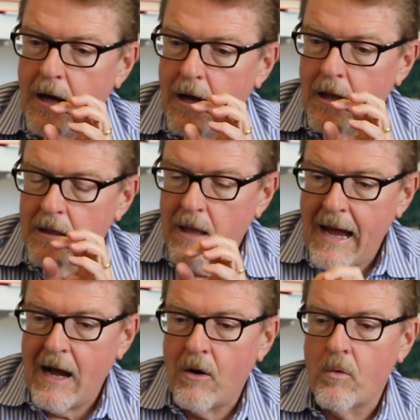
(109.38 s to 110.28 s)

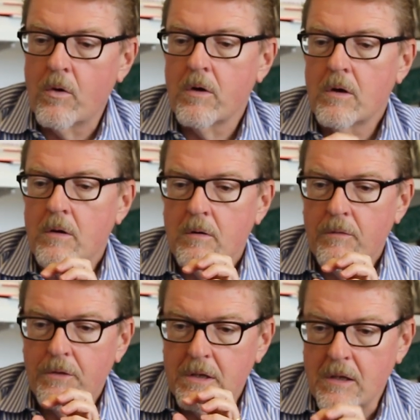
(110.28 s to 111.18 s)
allow
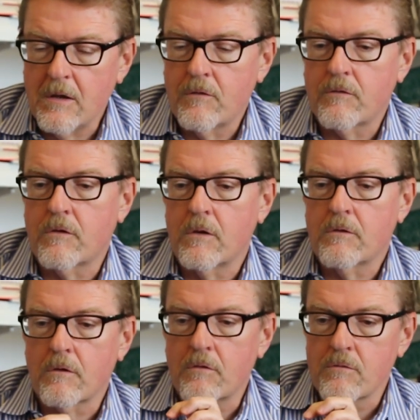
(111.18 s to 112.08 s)
the yeast
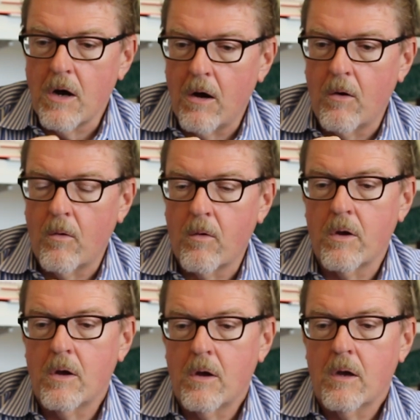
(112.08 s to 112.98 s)
to grow
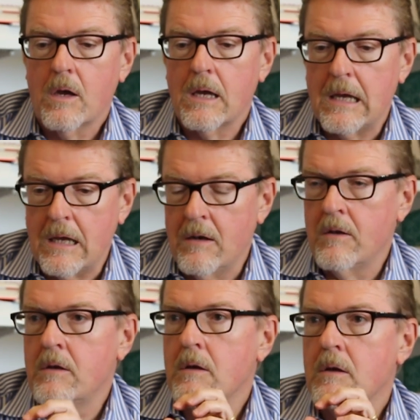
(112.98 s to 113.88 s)

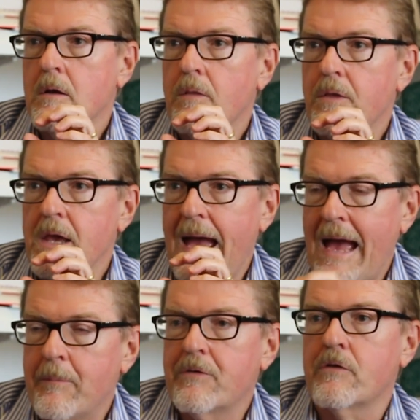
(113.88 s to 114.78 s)
in the
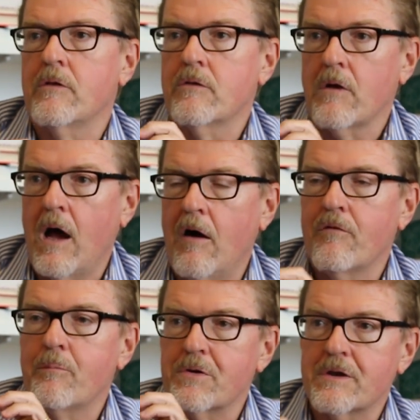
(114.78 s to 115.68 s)
absence
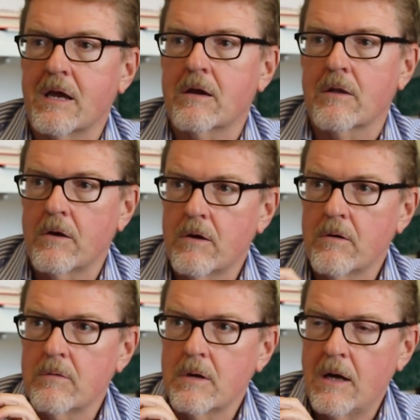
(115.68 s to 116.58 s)
of
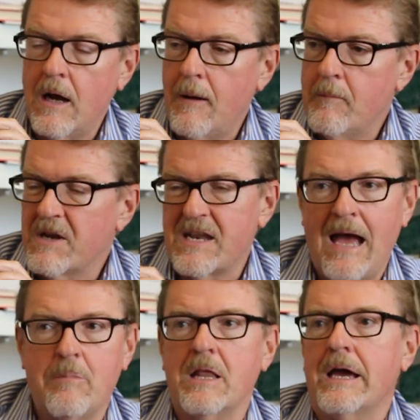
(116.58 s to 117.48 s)
particular
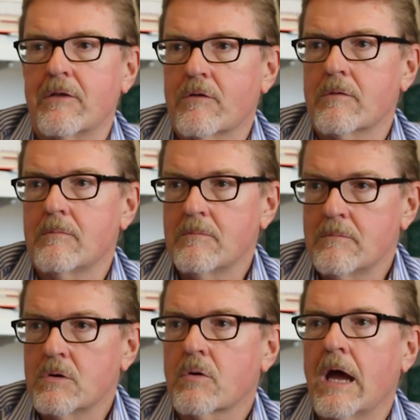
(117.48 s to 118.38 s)
metabolites.
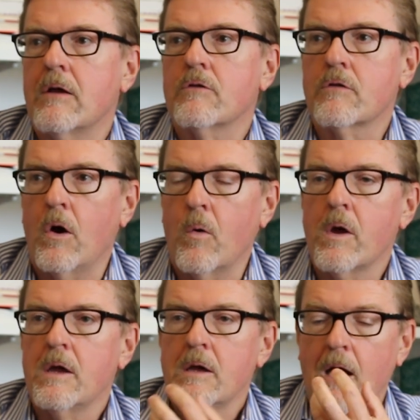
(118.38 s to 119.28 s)
Okay, so
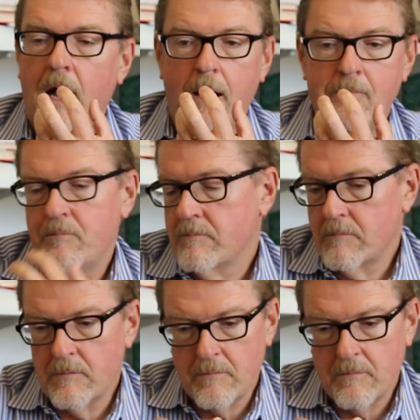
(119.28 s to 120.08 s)
all